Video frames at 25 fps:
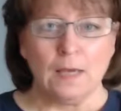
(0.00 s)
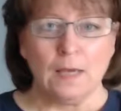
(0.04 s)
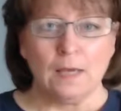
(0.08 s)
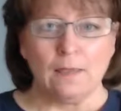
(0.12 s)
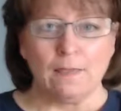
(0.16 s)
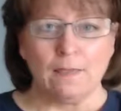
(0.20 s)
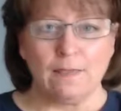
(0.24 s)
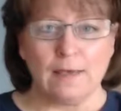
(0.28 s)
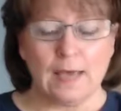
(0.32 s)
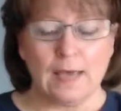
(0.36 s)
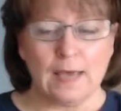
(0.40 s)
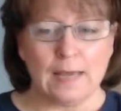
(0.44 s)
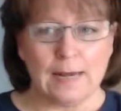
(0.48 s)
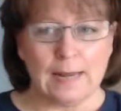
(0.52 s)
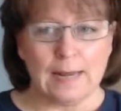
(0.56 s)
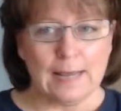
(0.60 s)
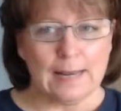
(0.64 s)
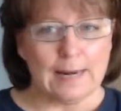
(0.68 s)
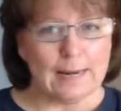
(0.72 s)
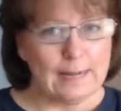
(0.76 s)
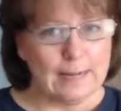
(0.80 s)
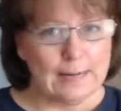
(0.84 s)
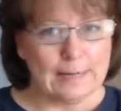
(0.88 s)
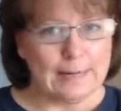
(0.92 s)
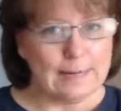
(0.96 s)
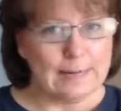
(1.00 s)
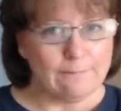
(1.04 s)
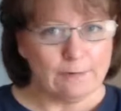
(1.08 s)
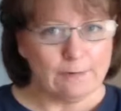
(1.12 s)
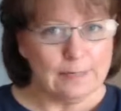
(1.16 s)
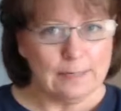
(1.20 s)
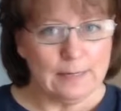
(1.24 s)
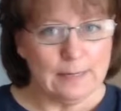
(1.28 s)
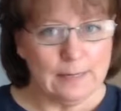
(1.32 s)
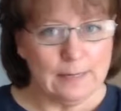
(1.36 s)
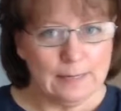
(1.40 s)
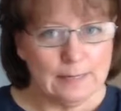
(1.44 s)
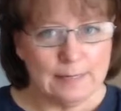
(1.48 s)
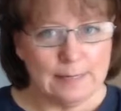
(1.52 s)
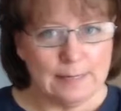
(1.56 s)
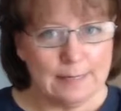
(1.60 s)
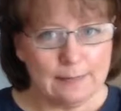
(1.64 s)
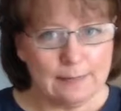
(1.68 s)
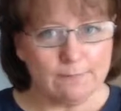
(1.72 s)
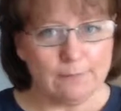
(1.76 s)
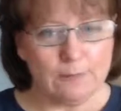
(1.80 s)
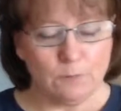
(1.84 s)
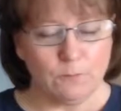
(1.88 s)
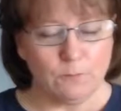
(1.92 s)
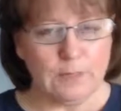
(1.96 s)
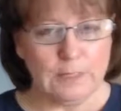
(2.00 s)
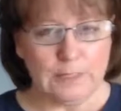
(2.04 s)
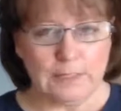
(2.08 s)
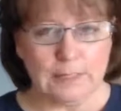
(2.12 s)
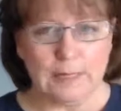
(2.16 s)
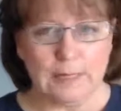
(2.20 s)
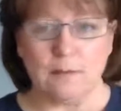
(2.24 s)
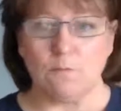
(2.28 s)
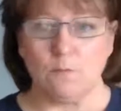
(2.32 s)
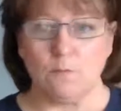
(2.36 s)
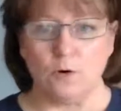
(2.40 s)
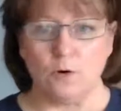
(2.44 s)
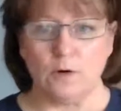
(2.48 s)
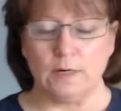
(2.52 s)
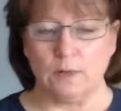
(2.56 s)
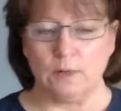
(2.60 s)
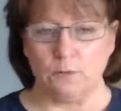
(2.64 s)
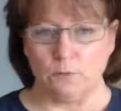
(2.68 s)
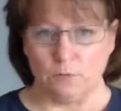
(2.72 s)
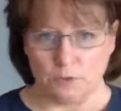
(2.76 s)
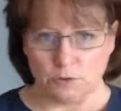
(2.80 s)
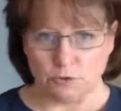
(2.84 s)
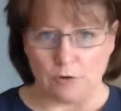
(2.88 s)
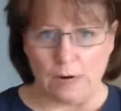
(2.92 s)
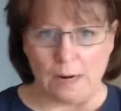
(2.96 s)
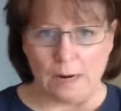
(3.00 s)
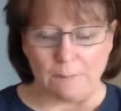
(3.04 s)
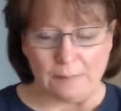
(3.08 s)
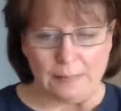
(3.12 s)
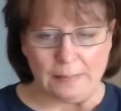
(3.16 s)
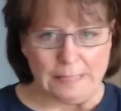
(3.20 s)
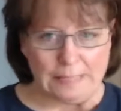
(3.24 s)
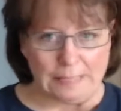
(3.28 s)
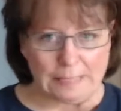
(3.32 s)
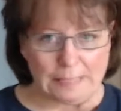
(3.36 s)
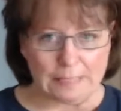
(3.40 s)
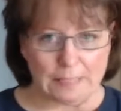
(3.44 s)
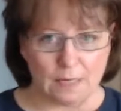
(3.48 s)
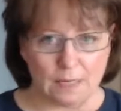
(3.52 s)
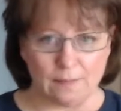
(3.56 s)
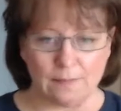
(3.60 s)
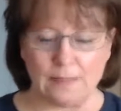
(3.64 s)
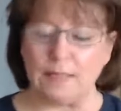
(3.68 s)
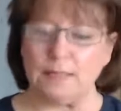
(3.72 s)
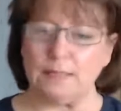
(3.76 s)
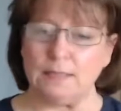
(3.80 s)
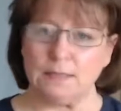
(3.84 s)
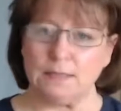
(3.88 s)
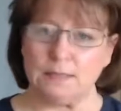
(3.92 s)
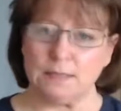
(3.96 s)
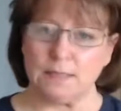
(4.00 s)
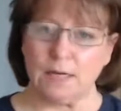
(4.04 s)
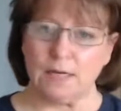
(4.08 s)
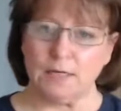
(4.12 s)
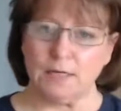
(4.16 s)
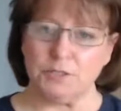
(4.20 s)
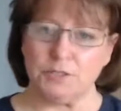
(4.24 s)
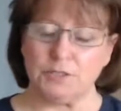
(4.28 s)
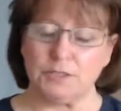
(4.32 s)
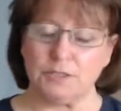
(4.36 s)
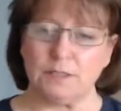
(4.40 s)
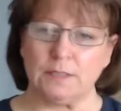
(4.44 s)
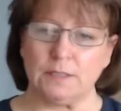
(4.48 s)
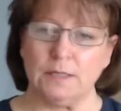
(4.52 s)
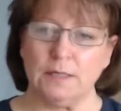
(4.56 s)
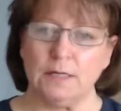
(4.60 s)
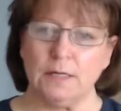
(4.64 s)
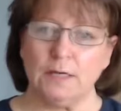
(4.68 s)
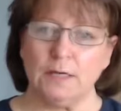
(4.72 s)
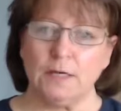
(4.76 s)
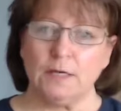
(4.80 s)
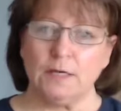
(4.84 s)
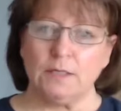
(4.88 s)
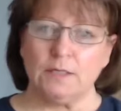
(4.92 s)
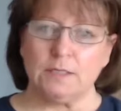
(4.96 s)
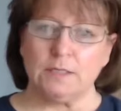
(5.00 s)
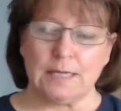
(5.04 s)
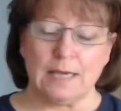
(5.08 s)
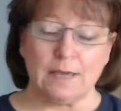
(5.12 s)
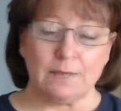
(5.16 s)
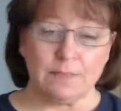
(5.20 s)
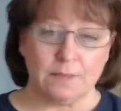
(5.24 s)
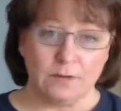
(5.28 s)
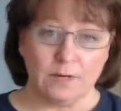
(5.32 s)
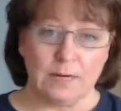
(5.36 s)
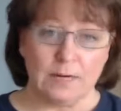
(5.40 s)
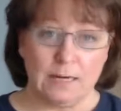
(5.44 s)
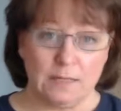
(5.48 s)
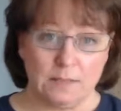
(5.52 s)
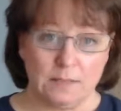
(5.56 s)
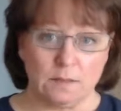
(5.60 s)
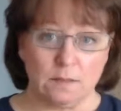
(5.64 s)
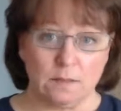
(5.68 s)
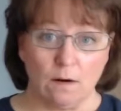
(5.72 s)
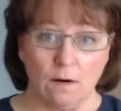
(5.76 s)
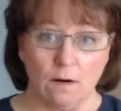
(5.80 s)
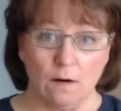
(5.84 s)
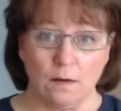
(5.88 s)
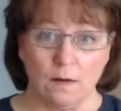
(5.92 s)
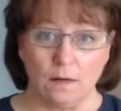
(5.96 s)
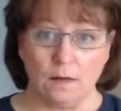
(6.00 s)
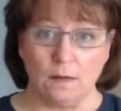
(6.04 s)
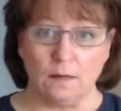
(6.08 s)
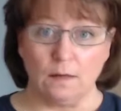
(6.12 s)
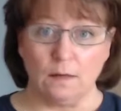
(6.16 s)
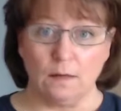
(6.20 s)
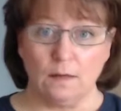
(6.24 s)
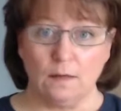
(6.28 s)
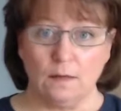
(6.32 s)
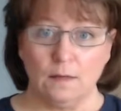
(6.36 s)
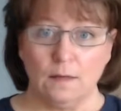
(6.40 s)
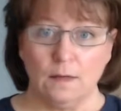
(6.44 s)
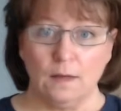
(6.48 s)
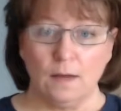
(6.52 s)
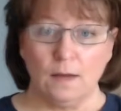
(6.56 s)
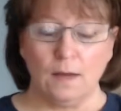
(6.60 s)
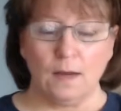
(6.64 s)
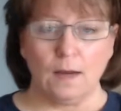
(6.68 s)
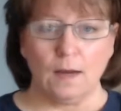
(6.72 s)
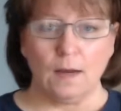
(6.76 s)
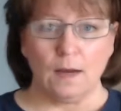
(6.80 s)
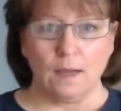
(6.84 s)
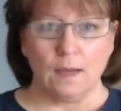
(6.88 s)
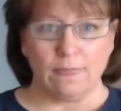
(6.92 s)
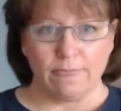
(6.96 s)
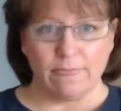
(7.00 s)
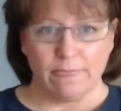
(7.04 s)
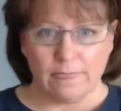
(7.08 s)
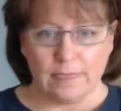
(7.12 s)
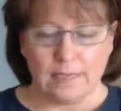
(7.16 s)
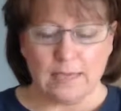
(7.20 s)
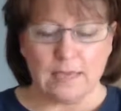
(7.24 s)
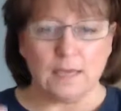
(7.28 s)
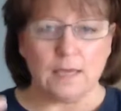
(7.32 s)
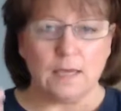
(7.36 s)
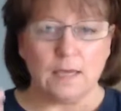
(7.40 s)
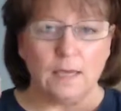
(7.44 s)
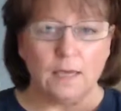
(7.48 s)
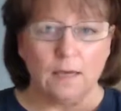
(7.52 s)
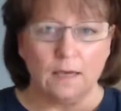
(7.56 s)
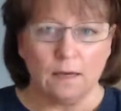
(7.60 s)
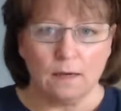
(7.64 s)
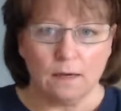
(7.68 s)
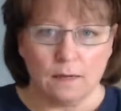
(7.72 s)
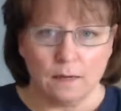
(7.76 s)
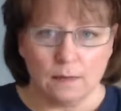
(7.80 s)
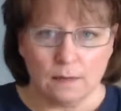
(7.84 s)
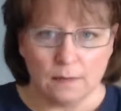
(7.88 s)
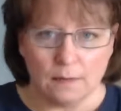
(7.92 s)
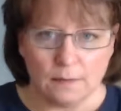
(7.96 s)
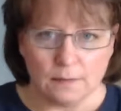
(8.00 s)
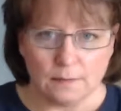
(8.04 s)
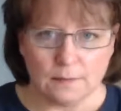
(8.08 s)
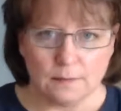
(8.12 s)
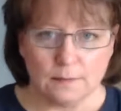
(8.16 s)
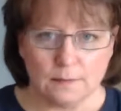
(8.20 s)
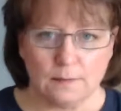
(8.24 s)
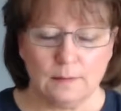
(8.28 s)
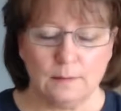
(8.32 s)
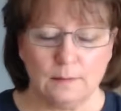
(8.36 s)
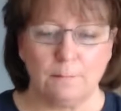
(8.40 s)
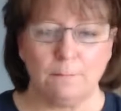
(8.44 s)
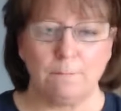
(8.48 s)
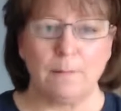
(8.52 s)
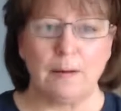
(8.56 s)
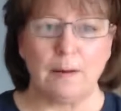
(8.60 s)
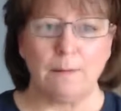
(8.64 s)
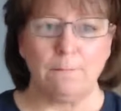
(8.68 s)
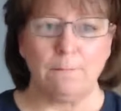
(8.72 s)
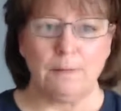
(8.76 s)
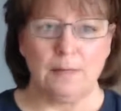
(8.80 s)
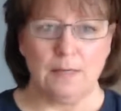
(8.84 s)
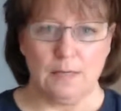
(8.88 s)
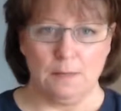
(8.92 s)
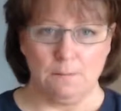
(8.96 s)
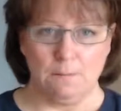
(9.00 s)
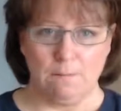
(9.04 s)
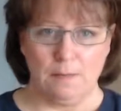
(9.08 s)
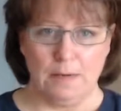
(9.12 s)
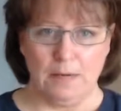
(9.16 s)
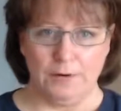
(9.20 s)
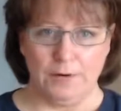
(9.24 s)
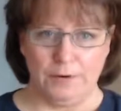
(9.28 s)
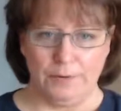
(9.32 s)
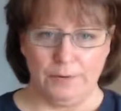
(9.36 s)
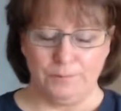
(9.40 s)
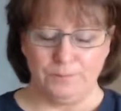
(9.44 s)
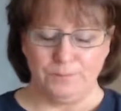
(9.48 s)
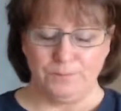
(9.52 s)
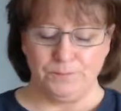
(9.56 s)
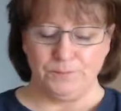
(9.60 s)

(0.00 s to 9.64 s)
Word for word: that on every any given weekday morning were dropping in on that discussion to get their day started, thinking uh, being better.